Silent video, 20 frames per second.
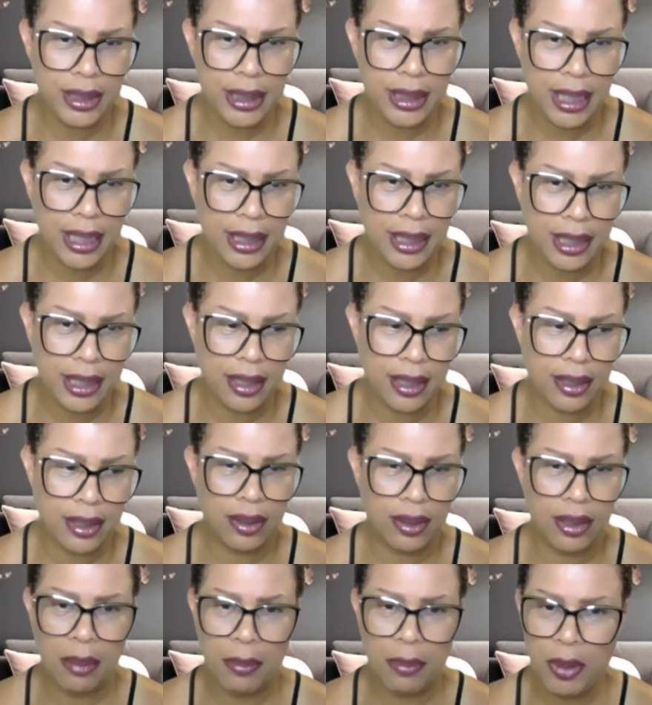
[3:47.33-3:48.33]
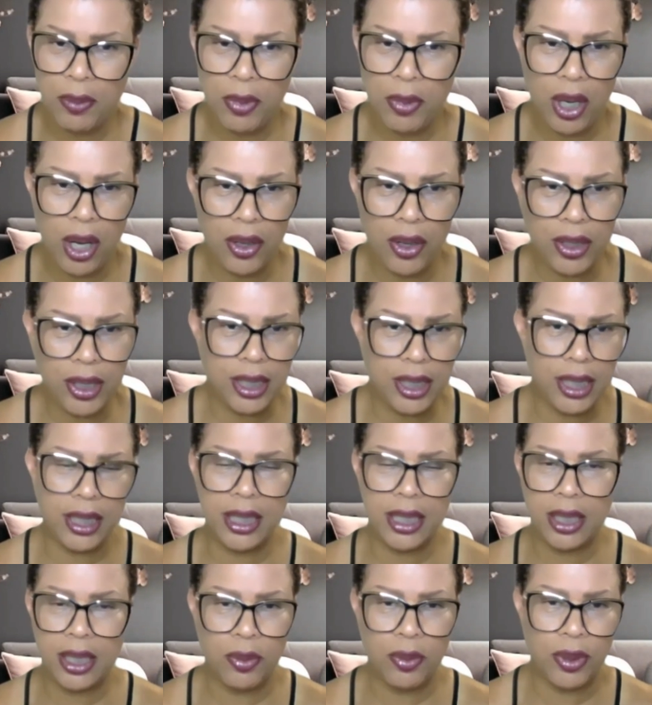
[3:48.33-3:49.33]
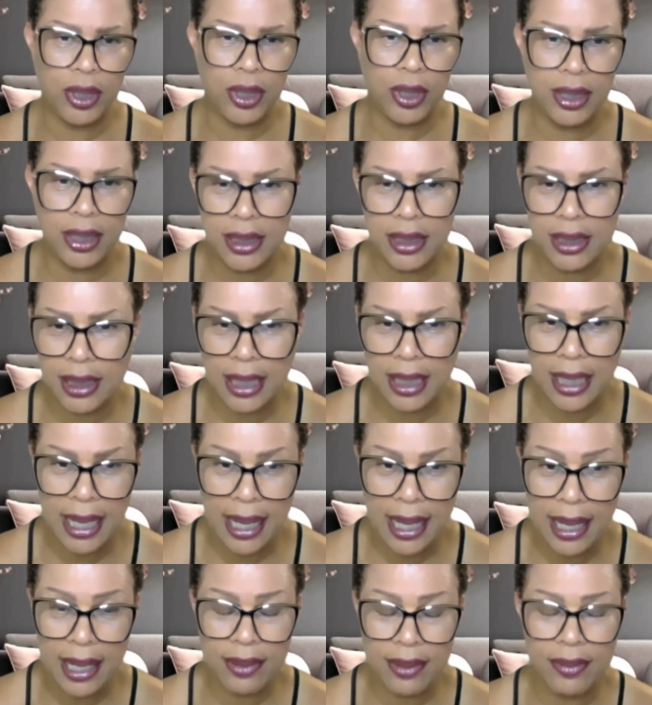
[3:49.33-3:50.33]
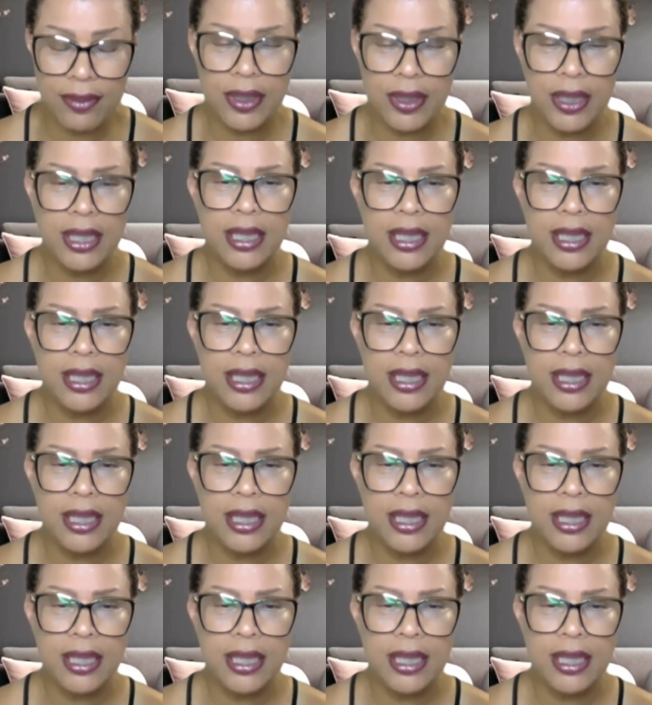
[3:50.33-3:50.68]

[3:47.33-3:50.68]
and Nikki were in this live,